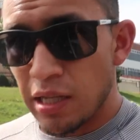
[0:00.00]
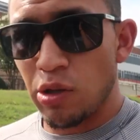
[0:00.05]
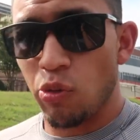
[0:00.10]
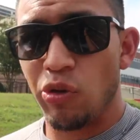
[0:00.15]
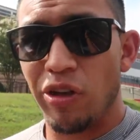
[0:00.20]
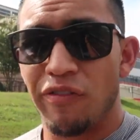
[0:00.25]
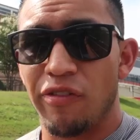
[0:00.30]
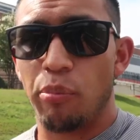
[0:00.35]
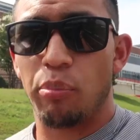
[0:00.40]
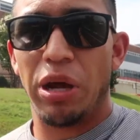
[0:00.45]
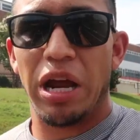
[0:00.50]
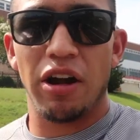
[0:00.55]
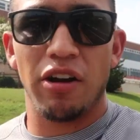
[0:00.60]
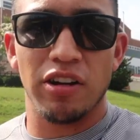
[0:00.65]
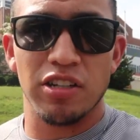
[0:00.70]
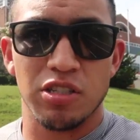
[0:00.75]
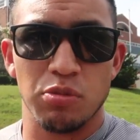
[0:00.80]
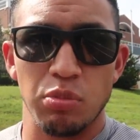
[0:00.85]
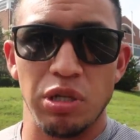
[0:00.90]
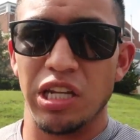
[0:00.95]
And then we have a
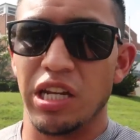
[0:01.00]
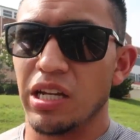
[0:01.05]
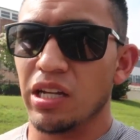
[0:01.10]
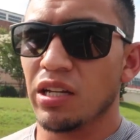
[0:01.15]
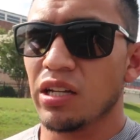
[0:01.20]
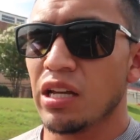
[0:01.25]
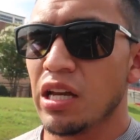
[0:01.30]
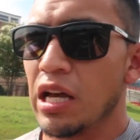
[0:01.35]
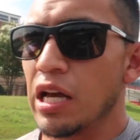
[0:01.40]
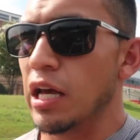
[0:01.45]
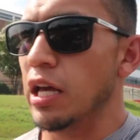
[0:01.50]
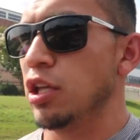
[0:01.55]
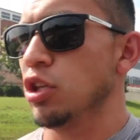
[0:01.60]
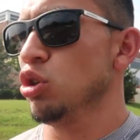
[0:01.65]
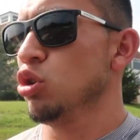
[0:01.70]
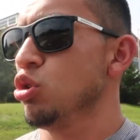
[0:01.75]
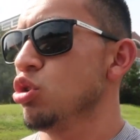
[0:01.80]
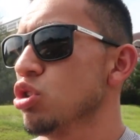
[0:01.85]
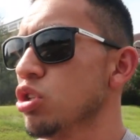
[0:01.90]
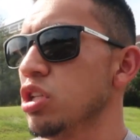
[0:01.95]
parents meeting, and
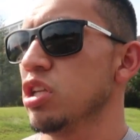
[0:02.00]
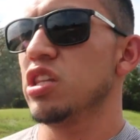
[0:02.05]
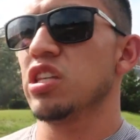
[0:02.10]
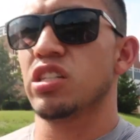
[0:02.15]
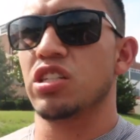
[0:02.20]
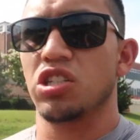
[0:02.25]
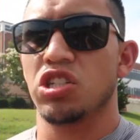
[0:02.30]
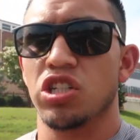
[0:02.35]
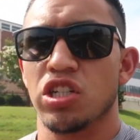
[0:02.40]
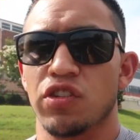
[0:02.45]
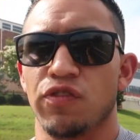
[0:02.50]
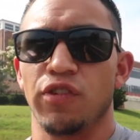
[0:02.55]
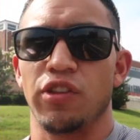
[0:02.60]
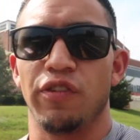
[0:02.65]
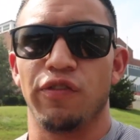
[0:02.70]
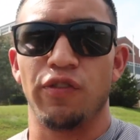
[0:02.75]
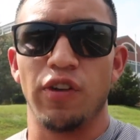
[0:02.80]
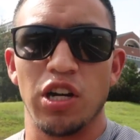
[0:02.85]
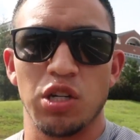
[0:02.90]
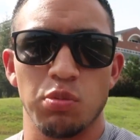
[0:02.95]
usually this is just for
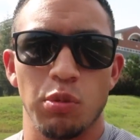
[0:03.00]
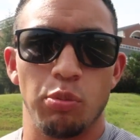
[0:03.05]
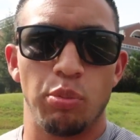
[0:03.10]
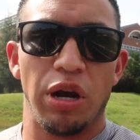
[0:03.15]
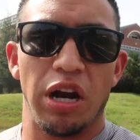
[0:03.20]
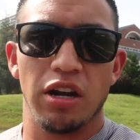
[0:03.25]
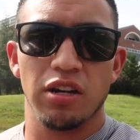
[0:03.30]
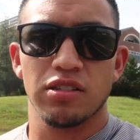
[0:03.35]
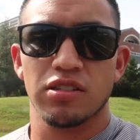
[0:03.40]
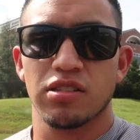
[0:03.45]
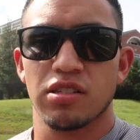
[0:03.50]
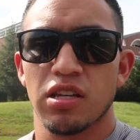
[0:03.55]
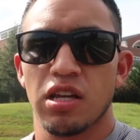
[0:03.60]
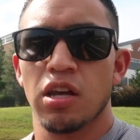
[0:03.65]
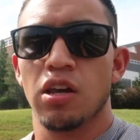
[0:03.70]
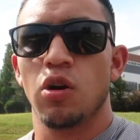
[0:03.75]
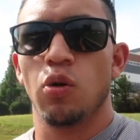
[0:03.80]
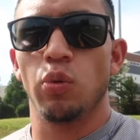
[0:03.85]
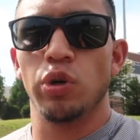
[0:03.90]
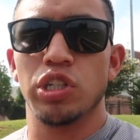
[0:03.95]
the freshman parents.
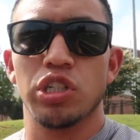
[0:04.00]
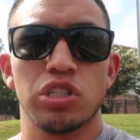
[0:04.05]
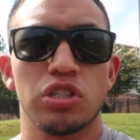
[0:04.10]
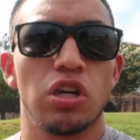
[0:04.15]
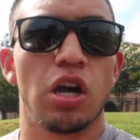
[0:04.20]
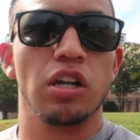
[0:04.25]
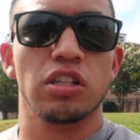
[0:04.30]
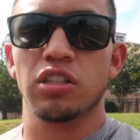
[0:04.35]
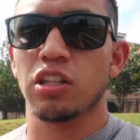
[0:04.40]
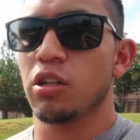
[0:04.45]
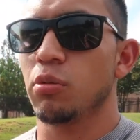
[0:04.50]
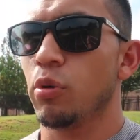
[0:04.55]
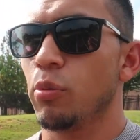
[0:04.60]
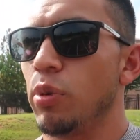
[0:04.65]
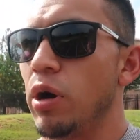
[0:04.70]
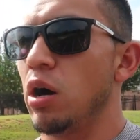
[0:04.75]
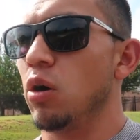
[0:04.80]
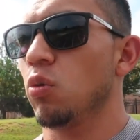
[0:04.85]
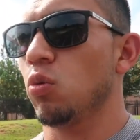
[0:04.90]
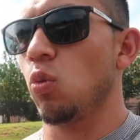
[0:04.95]
We just talk to them
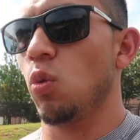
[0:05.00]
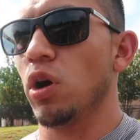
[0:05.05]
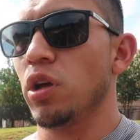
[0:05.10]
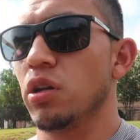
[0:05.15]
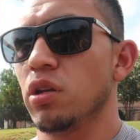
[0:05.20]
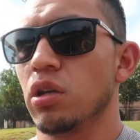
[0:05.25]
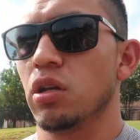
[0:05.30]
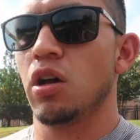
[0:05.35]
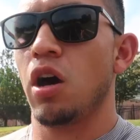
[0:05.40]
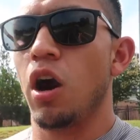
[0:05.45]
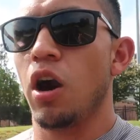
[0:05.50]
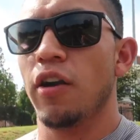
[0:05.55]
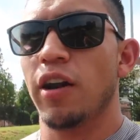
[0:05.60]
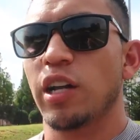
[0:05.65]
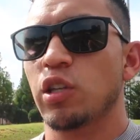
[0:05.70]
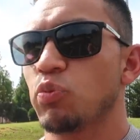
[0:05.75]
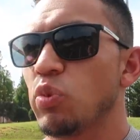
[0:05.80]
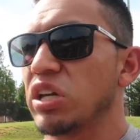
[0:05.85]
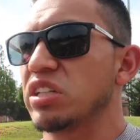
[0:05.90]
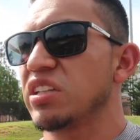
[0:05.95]
about what our
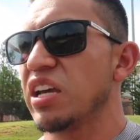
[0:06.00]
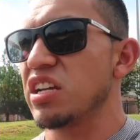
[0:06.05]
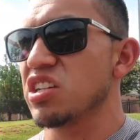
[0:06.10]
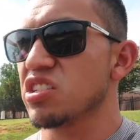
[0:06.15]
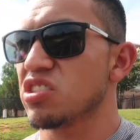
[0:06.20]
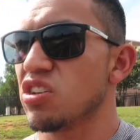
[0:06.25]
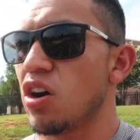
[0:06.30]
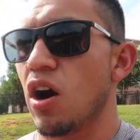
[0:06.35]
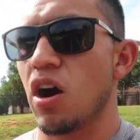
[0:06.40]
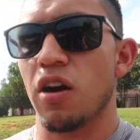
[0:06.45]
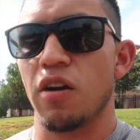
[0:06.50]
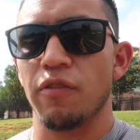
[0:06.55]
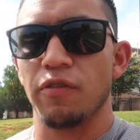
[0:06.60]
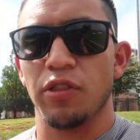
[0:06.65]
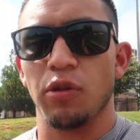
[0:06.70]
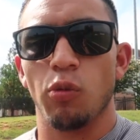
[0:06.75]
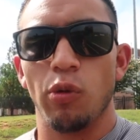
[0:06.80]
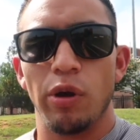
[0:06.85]
expectations are of the